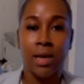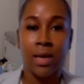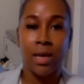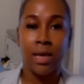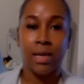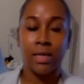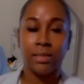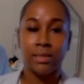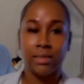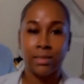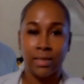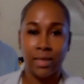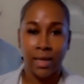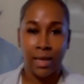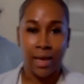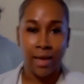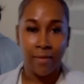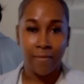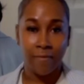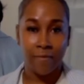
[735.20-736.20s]
is
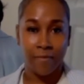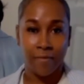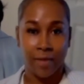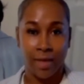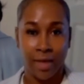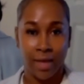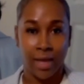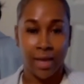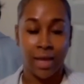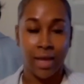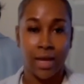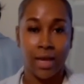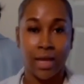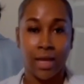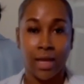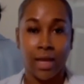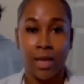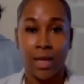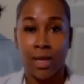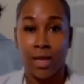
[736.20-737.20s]
giving.
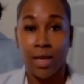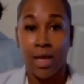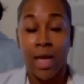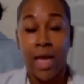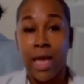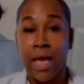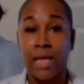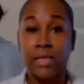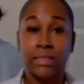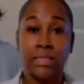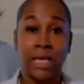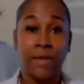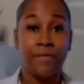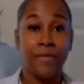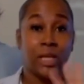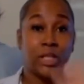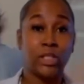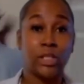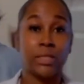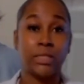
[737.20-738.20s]
It's
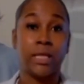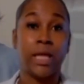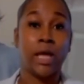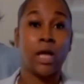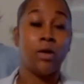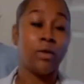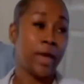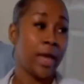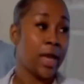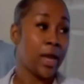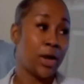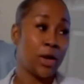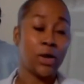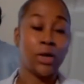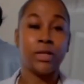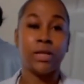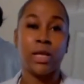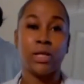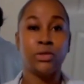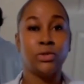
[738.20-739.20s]
giving just like, okay, girl
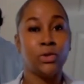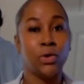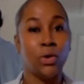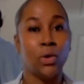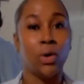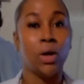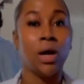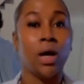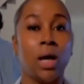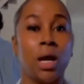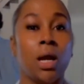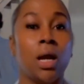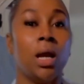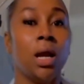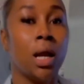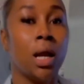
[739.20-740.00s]
next door.